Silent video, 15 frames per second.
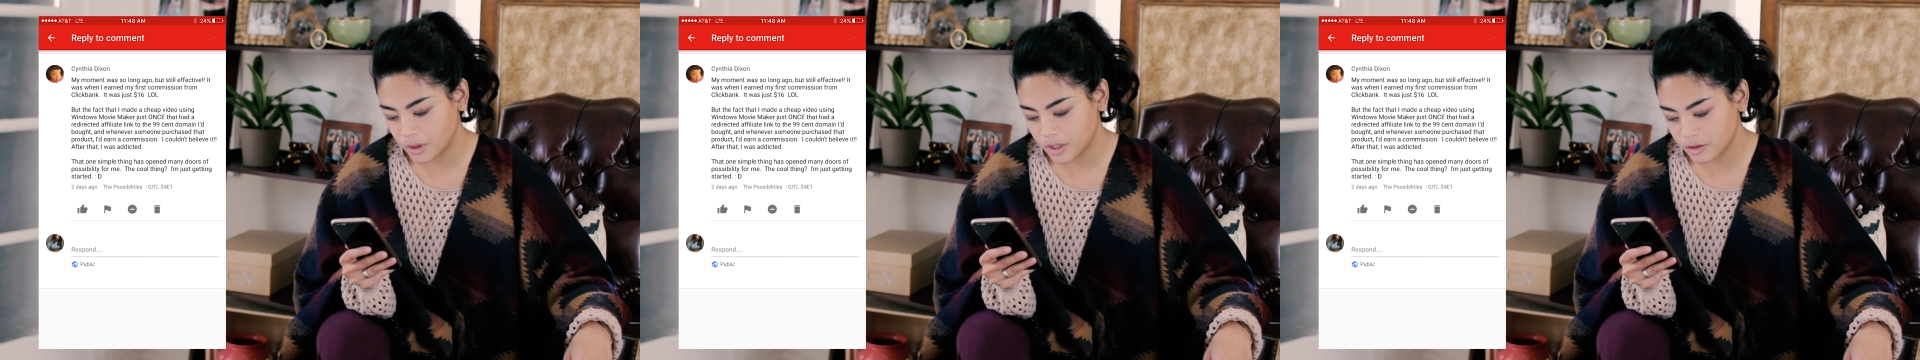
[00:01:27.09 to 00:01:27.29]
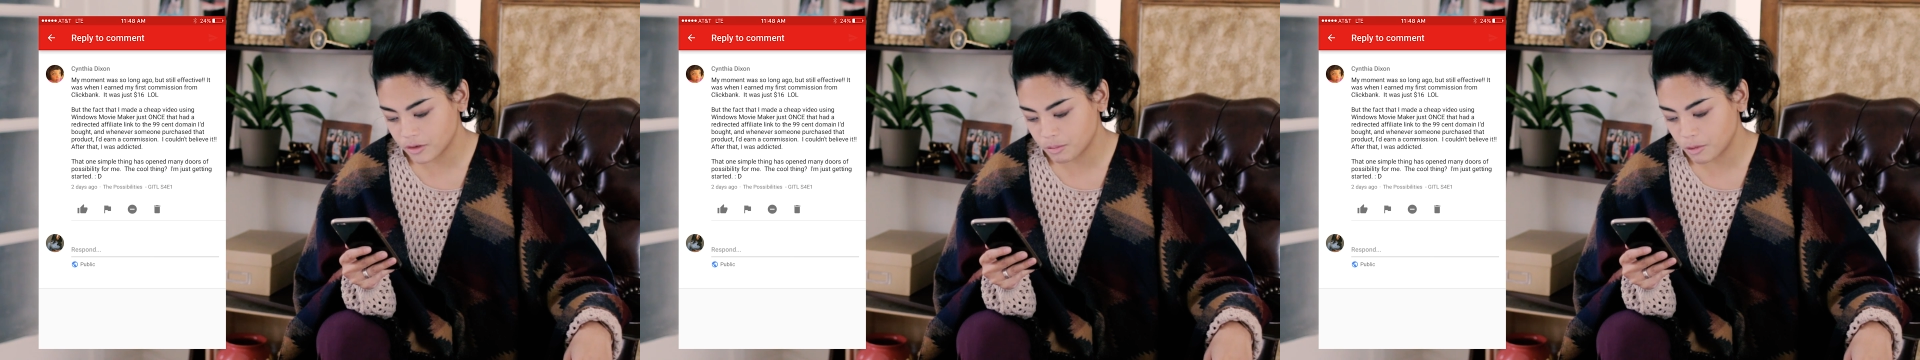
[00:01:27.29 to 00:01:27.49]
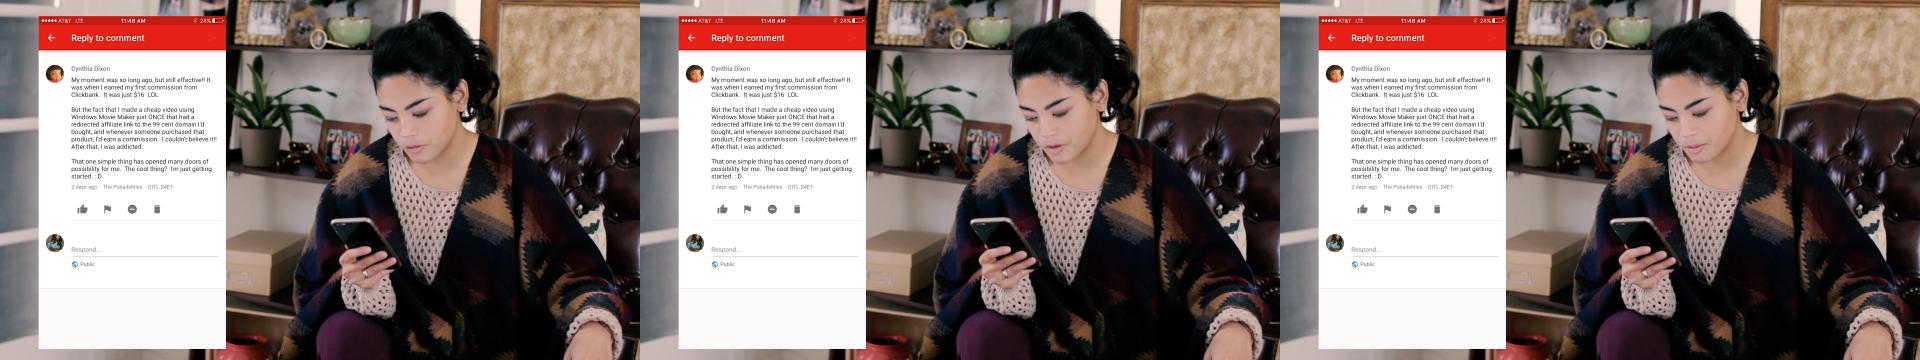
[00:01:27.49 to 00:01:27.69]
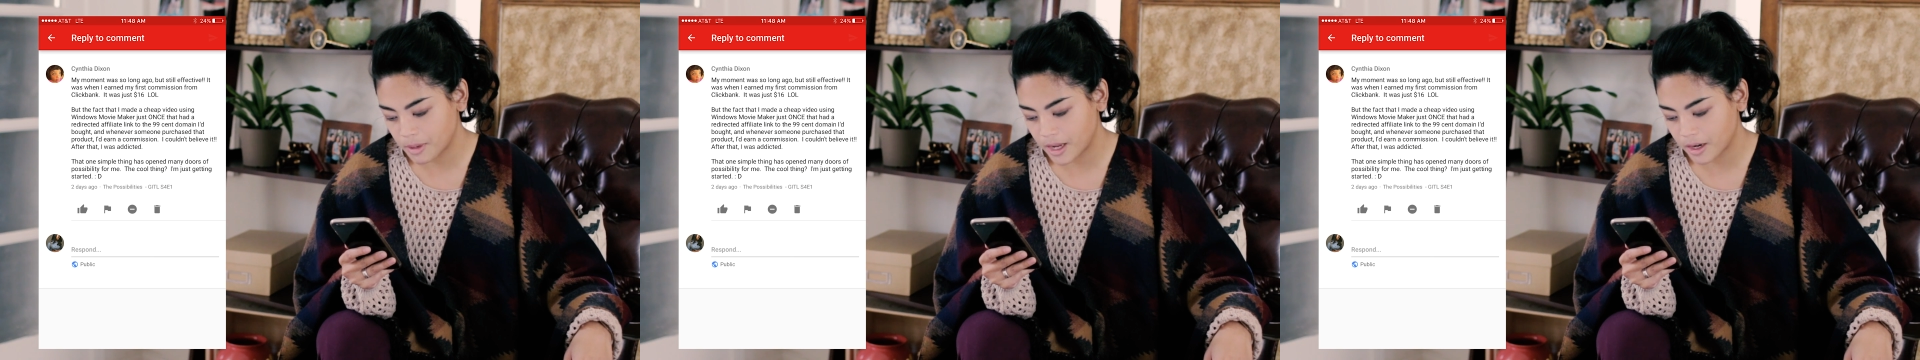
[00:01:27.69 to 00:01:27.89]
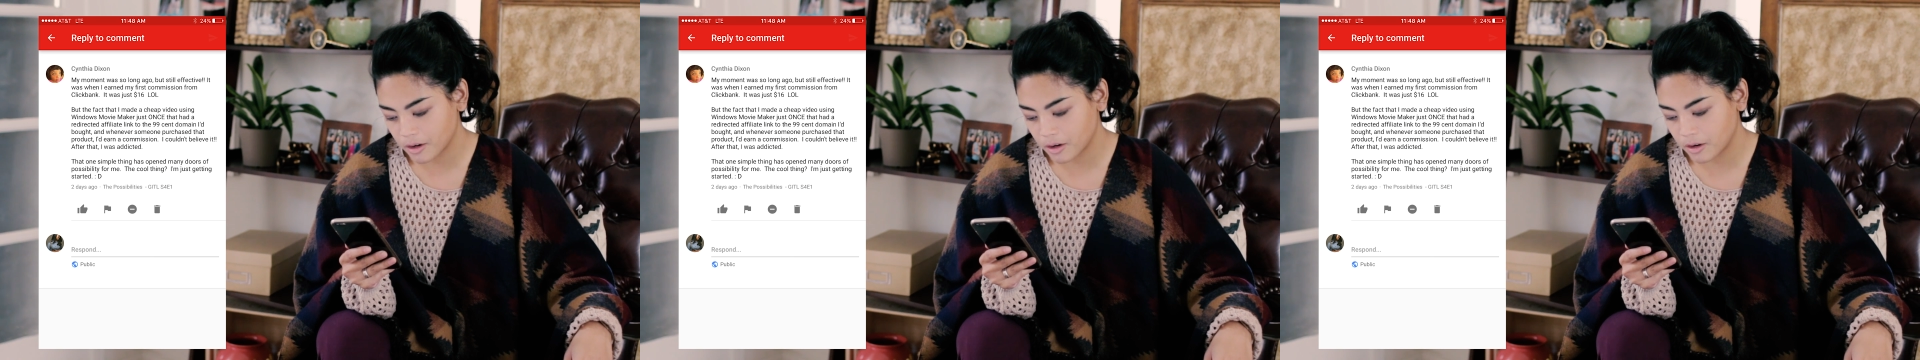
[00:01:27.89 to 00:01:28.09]
Windows Movie
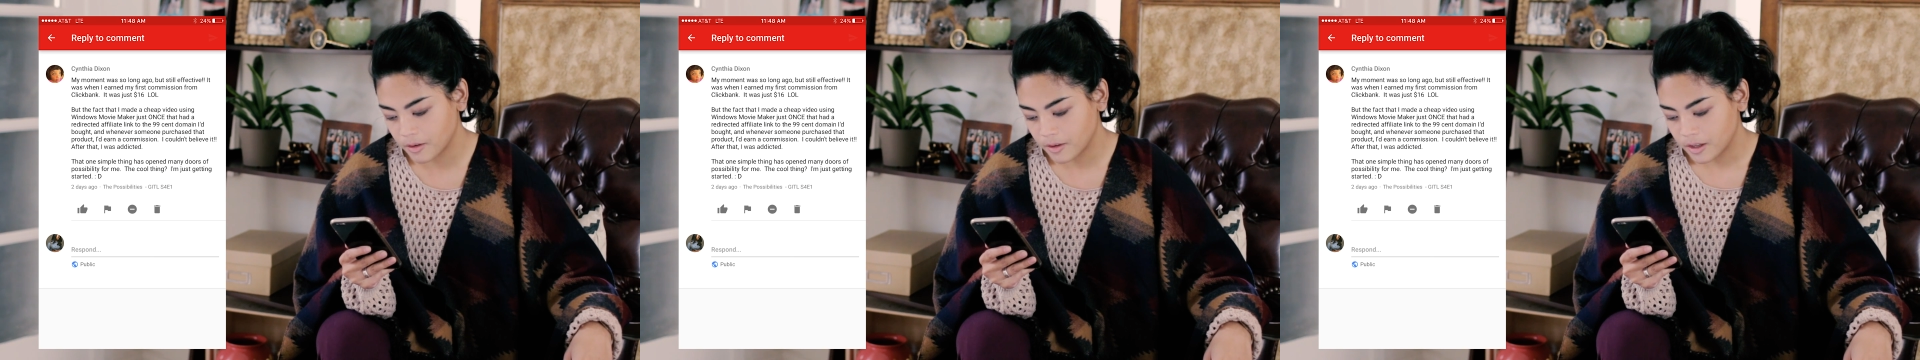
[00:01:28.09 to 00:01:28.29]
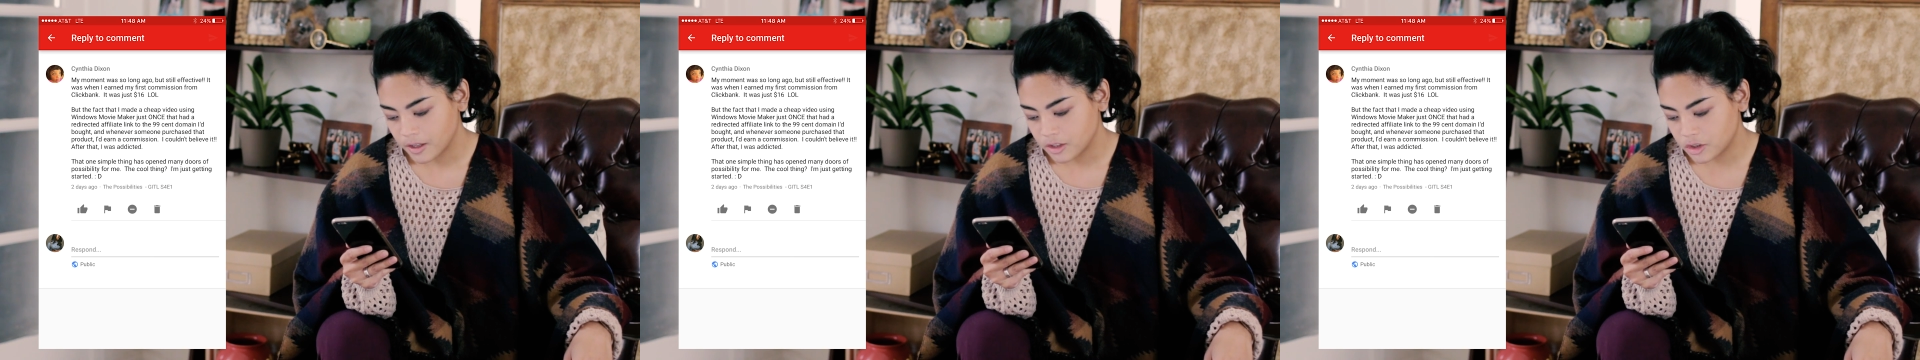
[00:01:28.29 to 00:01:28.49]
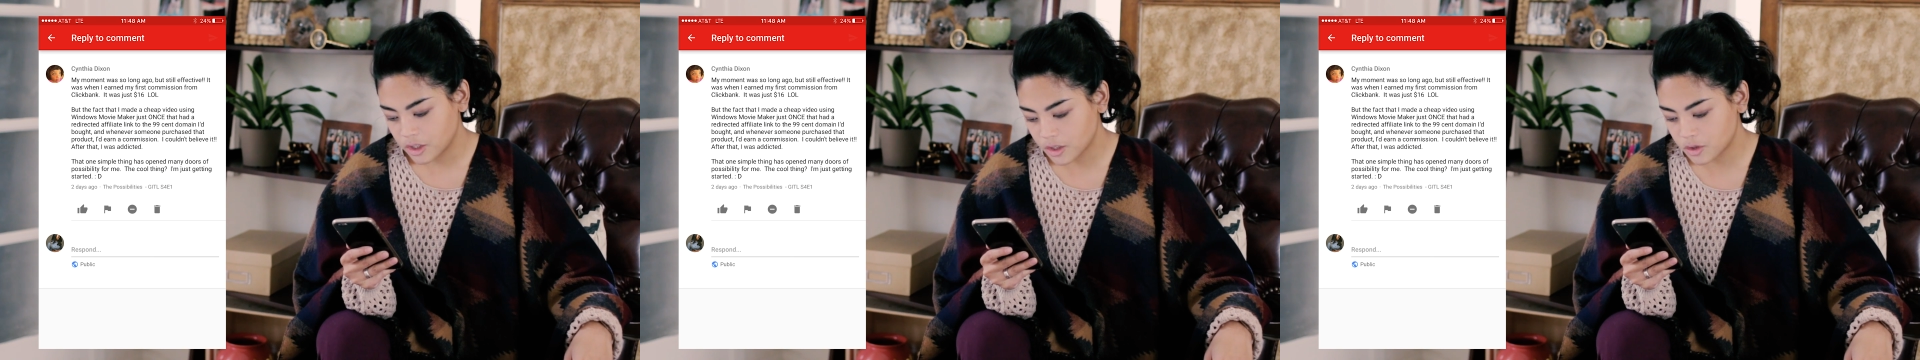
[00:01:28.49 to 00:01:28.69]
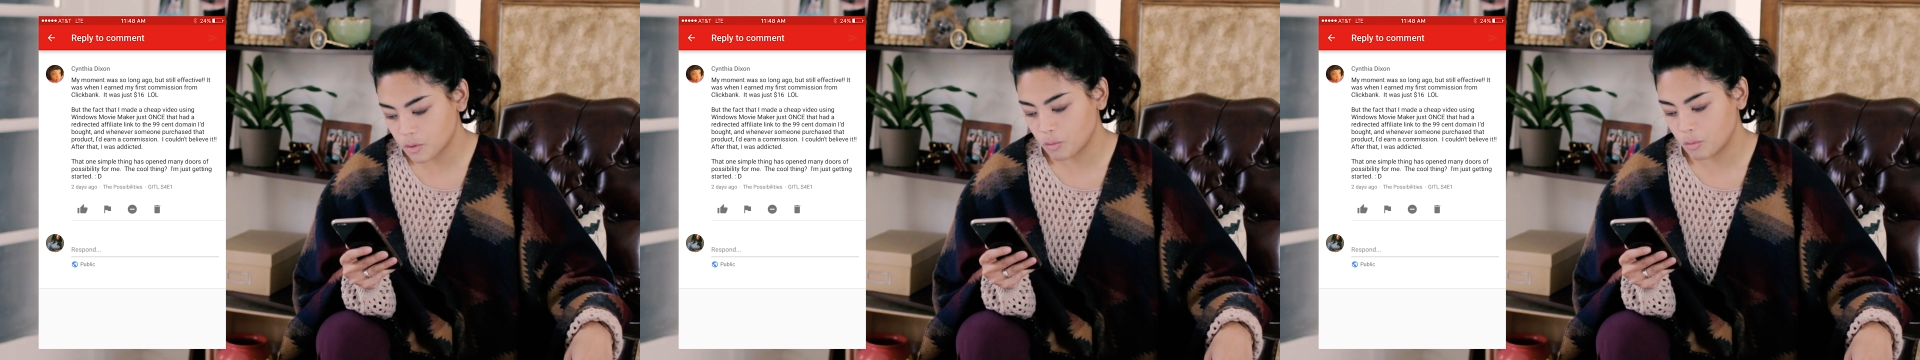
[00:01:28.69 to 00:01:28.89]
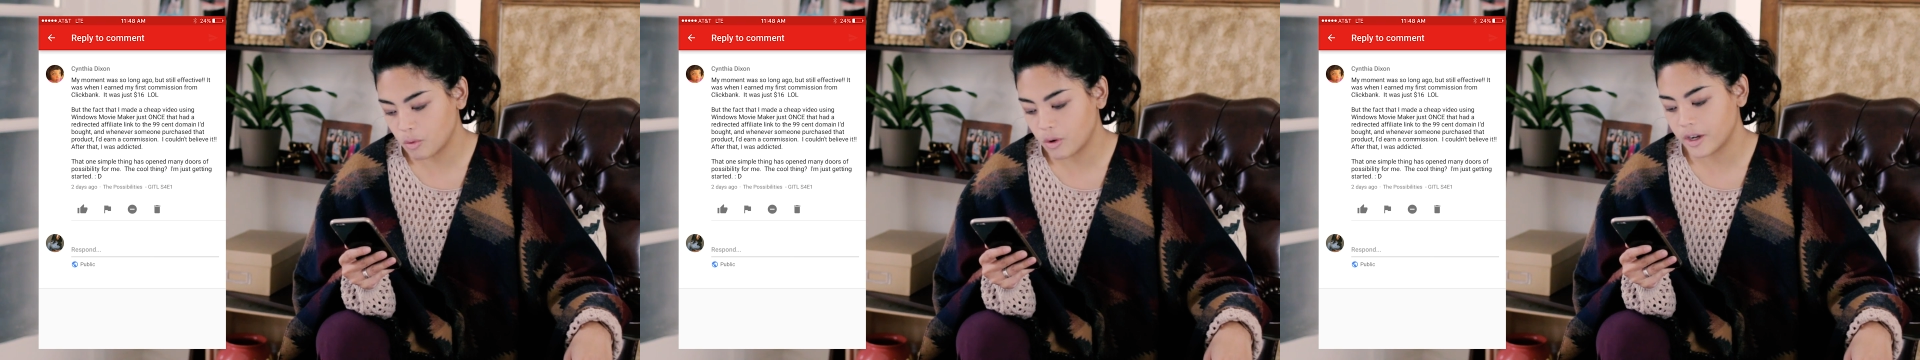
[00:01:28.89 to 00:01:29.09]
Maker just
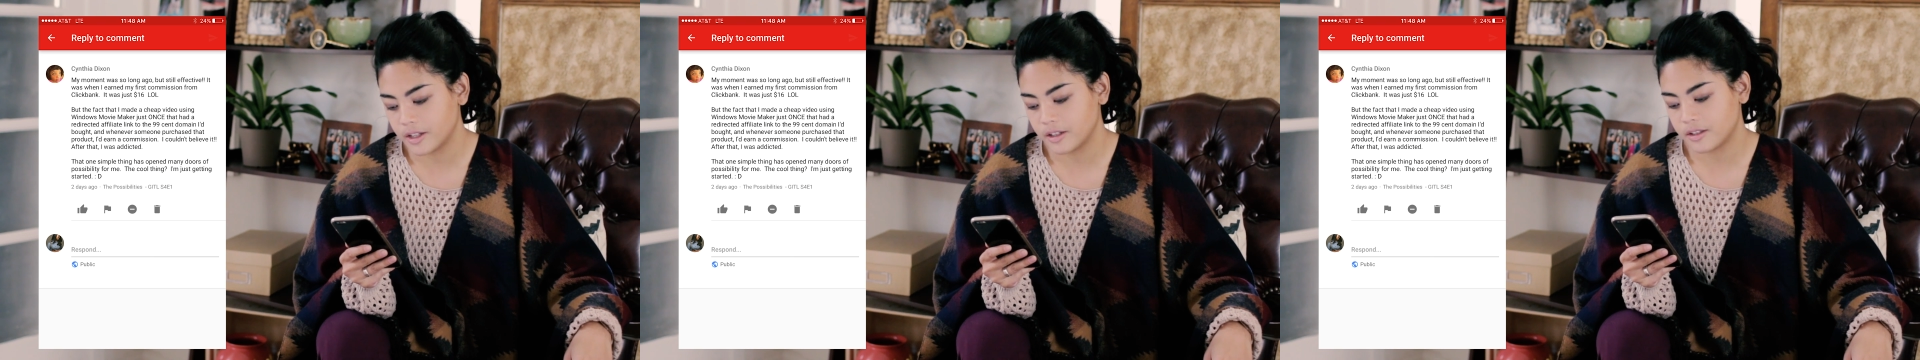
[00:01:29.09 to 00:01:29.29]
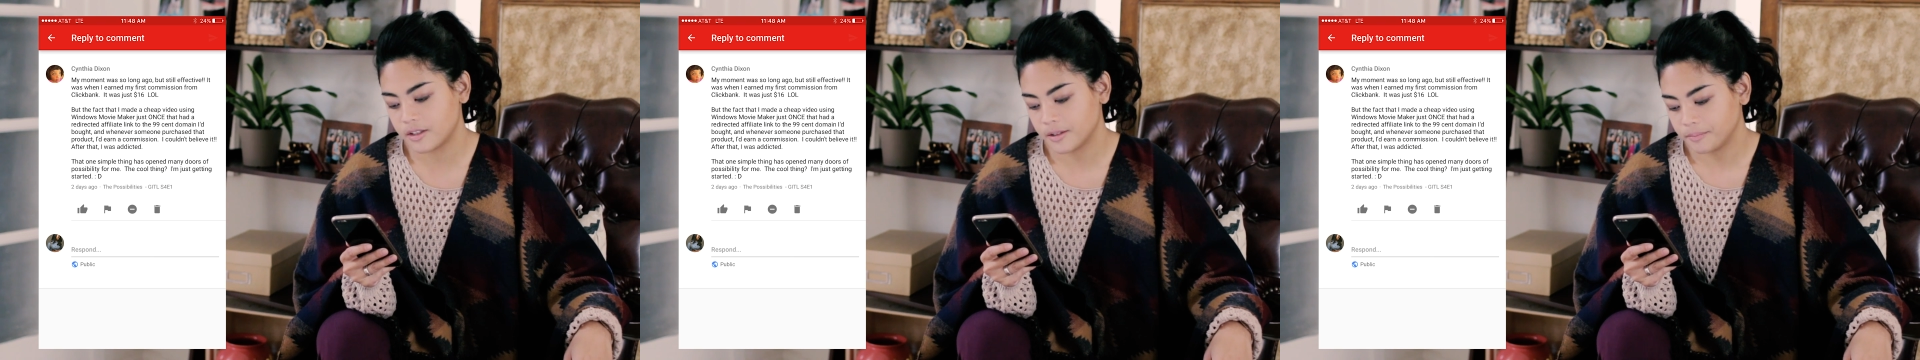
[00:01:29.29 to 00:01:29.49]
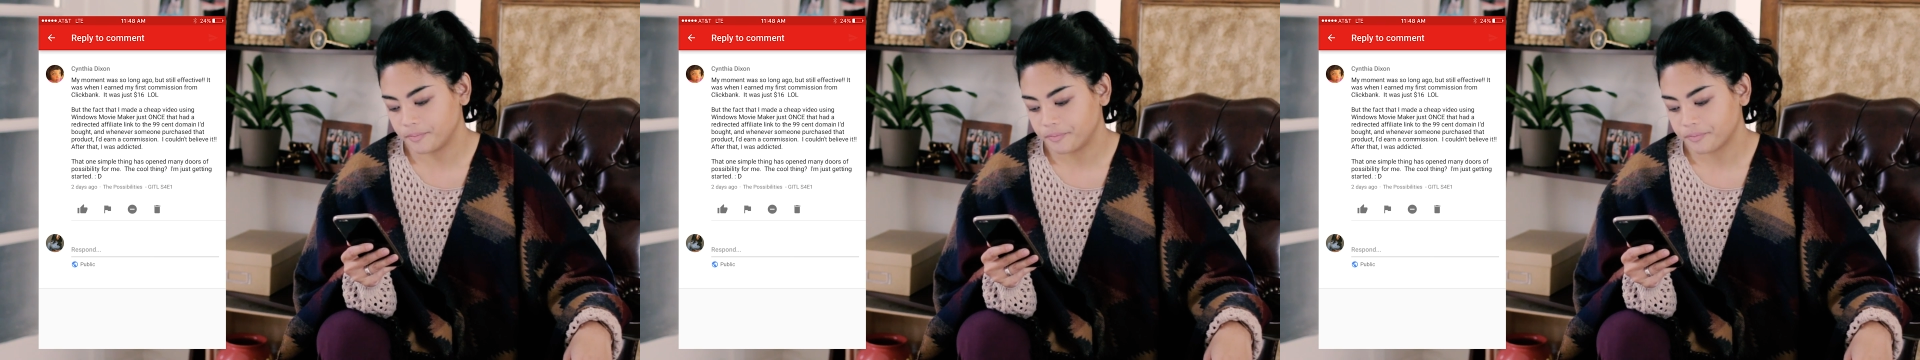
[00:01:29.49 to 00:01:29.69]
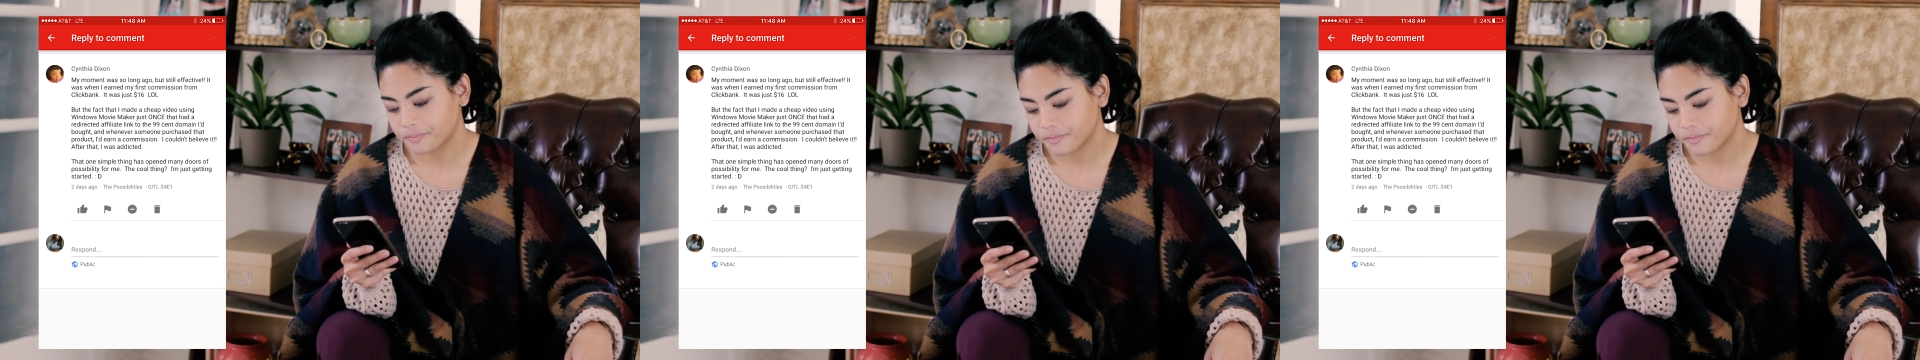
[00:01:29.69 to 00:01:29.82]
once